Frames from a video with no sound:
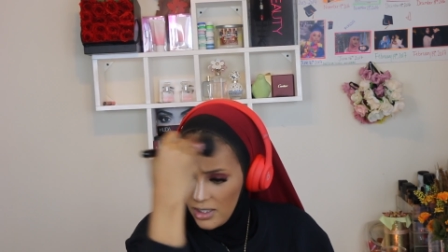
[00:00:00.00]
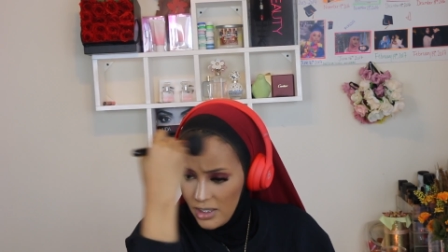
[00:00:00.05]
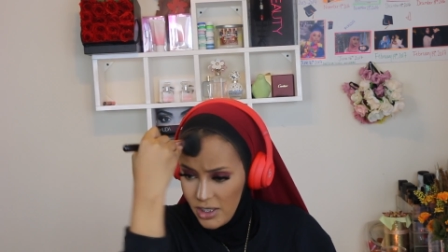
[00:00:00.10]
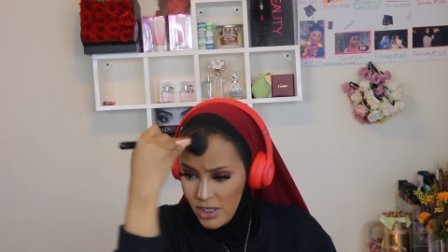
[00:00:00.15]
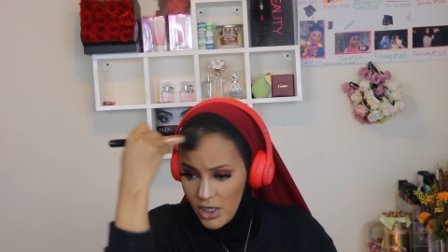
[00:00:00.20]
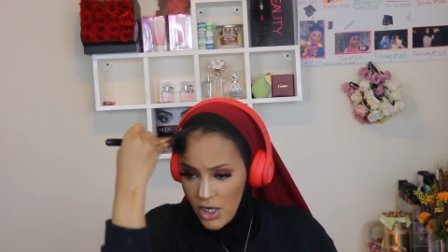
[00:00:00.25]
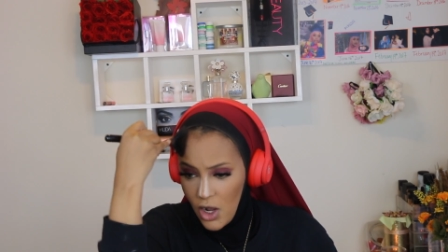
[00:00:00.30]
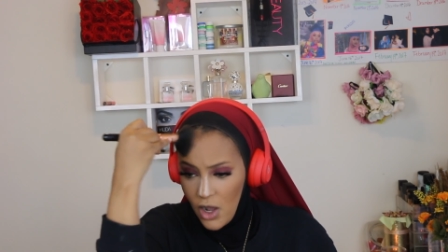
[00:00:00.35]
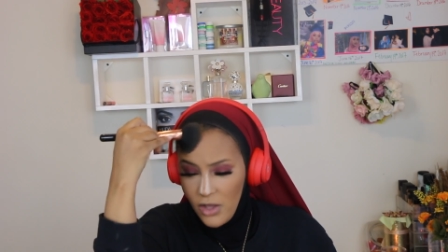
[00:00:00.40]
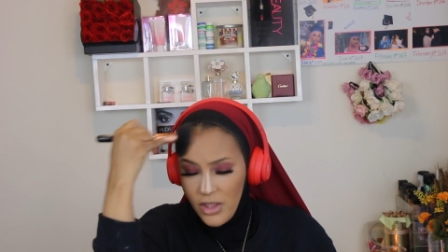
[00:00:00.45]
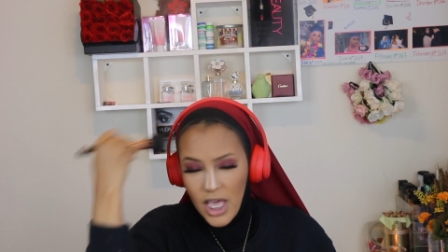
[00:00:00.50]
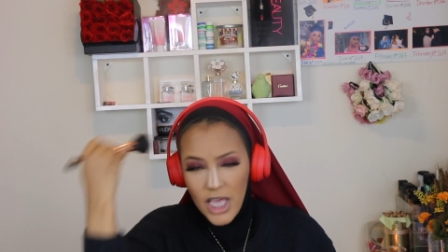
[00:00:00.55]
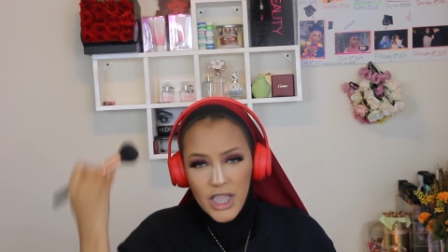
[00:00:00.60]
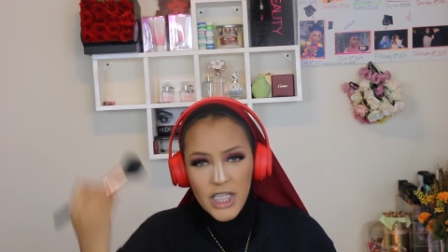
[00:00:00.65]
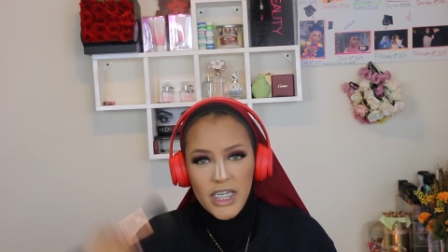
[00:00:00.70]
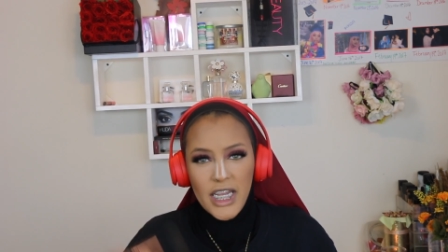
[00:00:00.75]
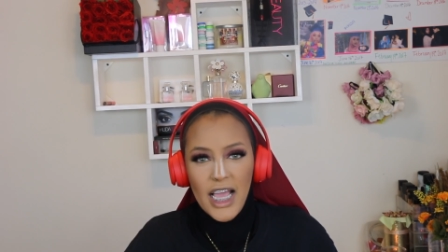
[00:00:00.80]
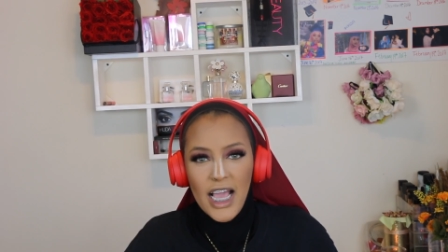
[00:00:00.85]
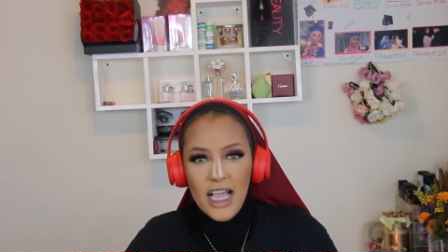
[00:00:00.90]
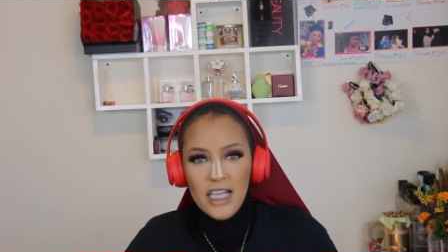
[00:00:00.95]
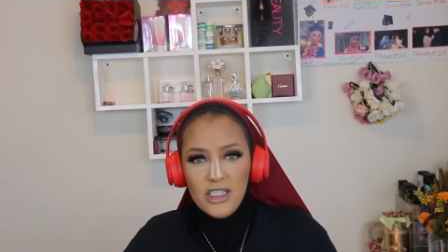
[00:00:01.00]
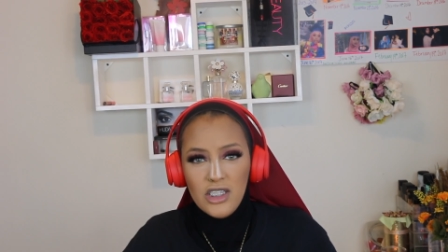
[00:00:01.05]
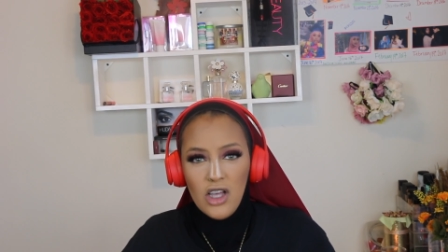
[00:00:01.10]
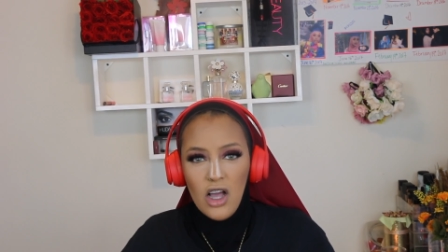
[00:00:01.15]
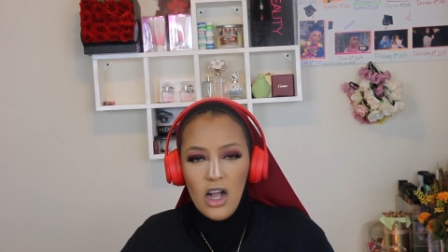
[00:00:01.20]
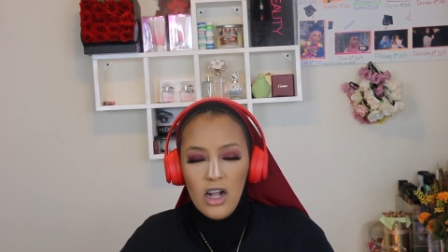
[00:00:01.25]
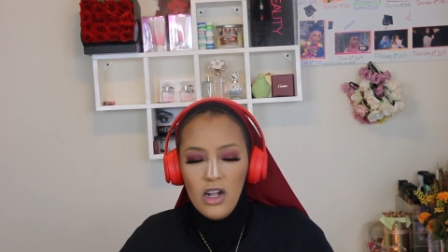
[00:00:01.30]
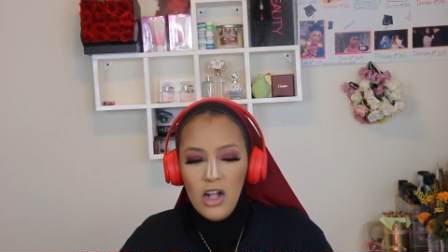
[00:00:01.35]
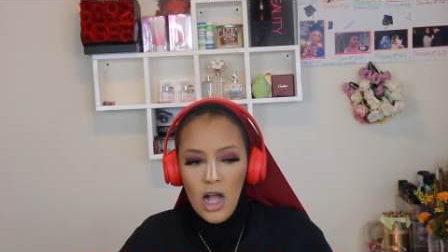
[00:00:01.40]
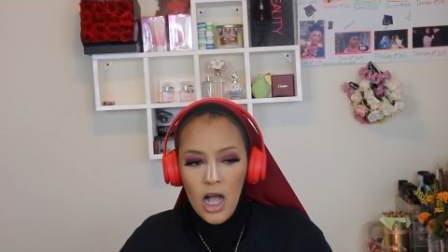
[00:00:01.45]
You know, the other day I
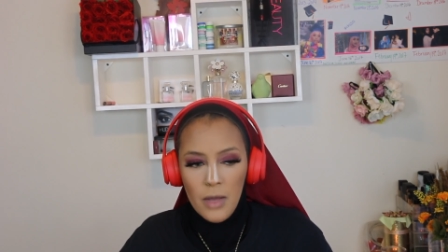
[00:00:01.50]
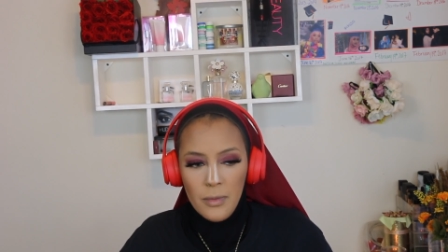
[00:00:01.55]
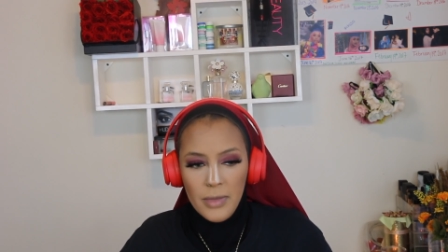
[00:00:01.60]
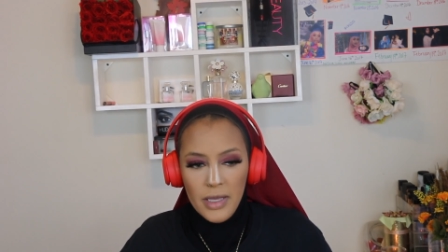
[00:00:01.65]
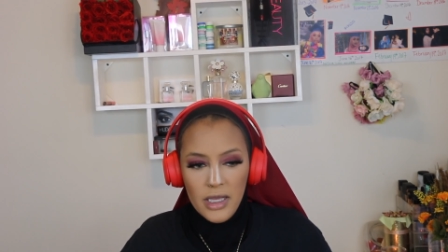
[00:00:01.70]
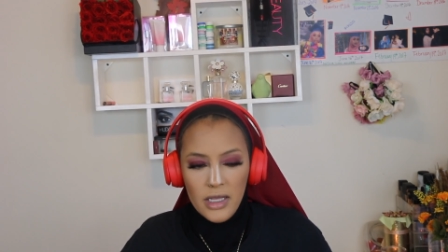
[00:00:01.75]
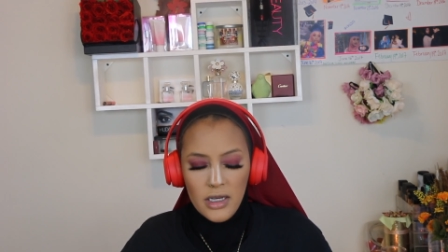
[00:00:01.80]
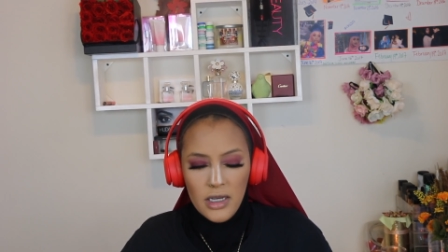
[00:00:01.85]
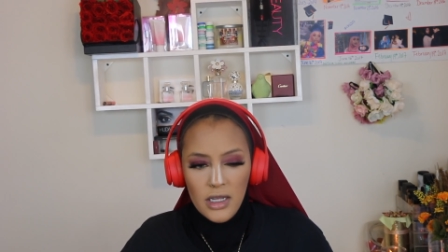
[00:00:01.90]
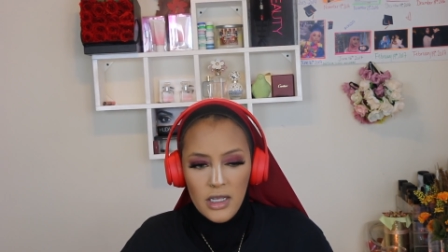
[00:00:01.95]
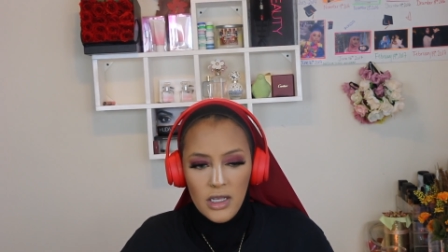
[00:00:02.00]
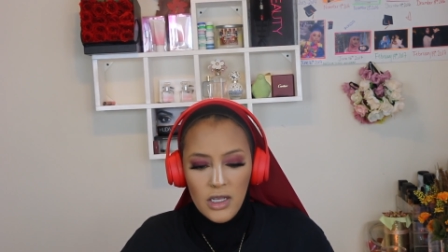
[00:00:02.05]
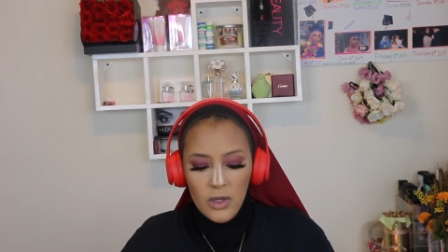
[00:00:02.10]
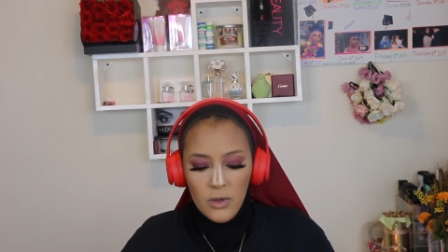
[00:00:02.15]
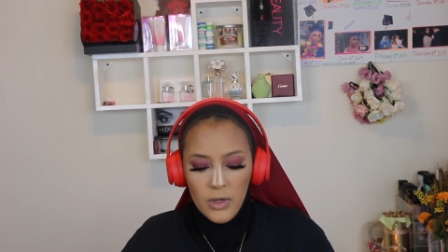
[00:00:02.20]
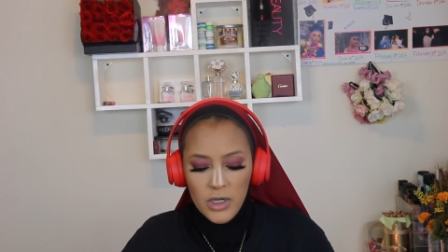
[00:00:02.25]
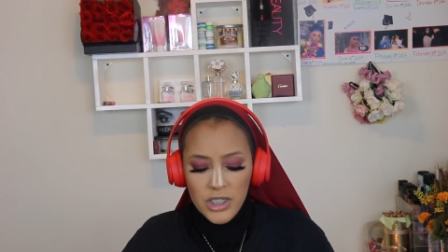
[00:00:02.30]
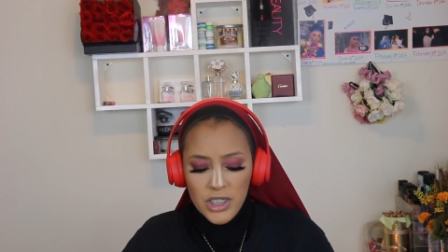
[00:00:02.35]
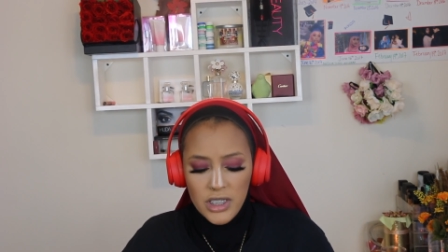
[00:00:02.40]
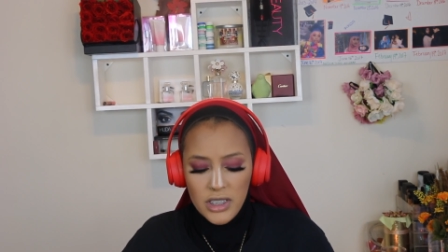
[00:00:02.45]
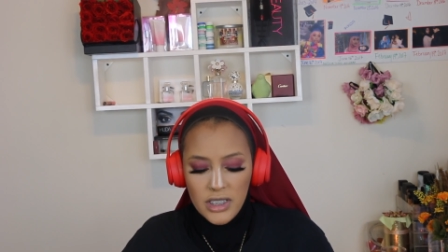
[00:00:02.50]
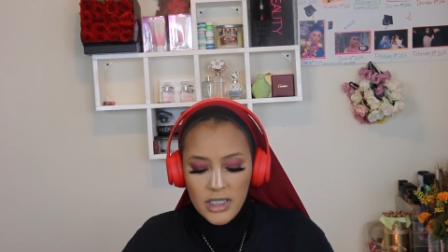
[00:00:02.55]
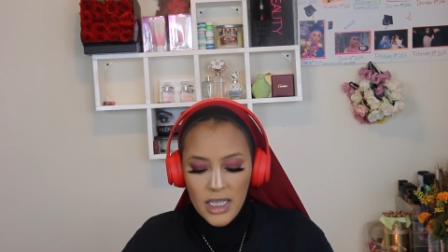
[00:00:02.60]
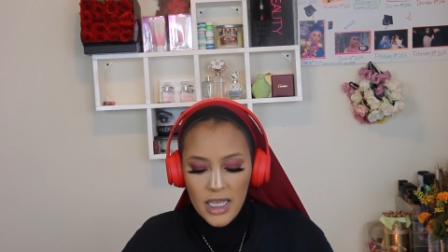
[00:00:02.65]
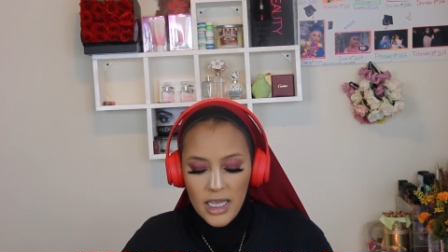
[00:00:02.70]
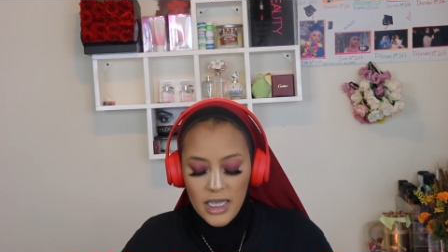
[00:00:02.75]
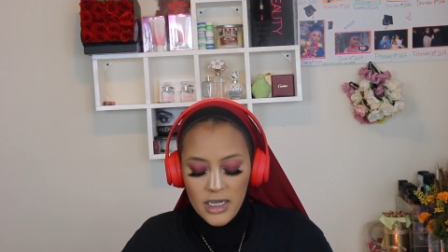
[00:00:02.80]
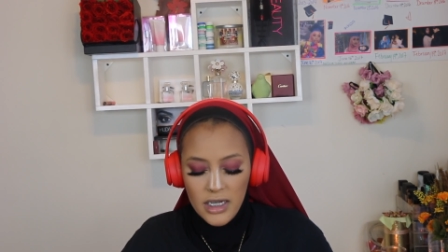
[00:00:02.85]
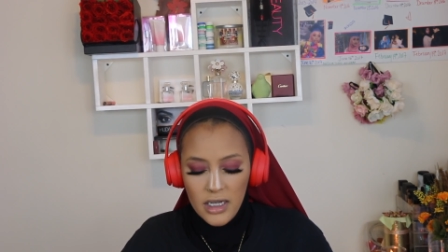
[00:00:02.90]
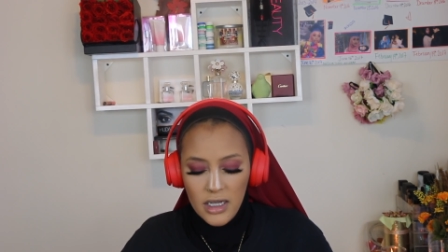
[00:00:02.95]
saw a comment where she
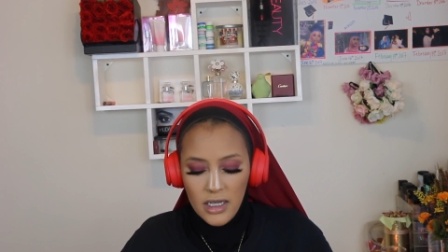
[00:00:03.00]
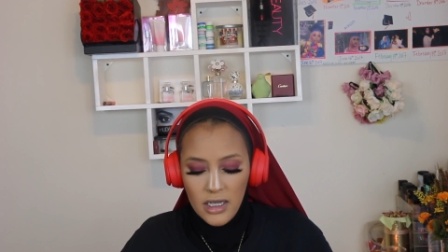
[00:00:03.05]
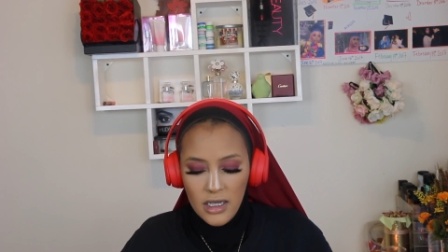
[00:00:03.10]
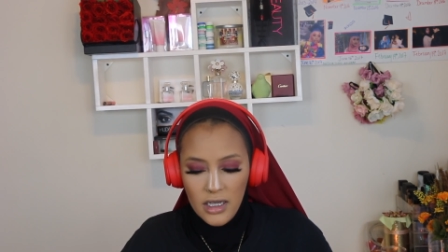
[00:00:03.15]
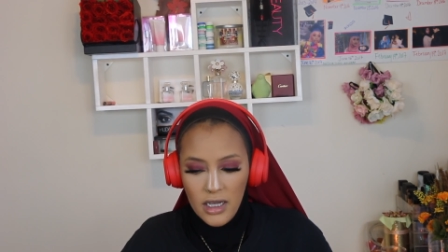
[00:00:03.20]
said,